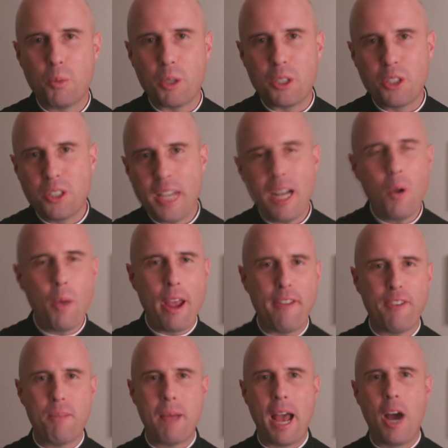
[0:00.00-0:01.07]
sent away
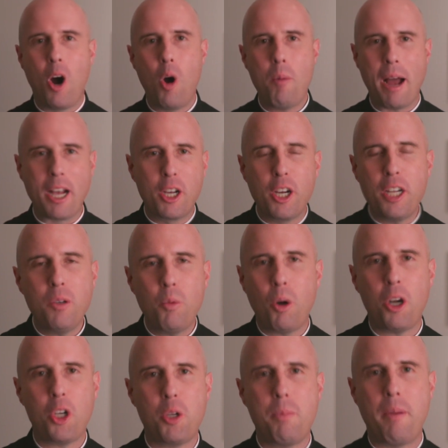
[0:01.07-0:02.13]
from my home. I couldn't
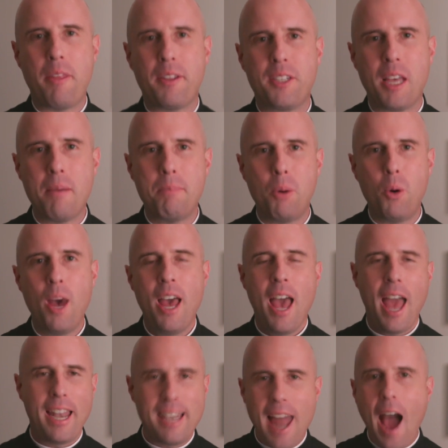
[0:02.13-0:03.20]
worship in the temple,
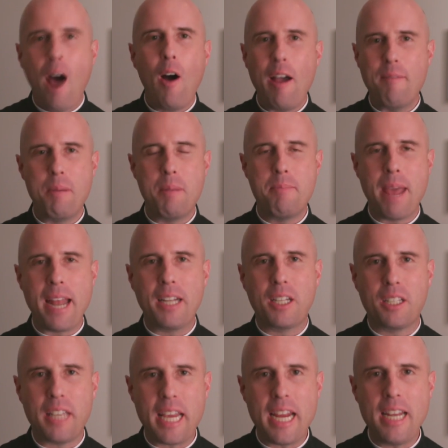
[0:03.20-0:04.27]
and now I've been made
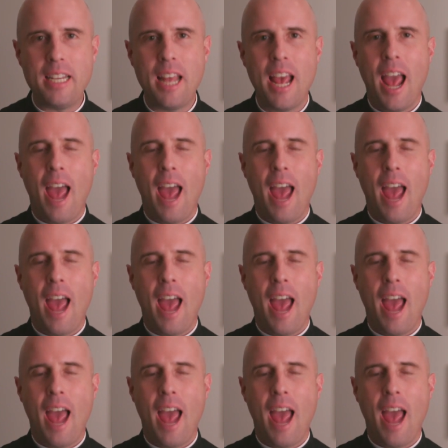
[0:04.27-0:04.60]
clean.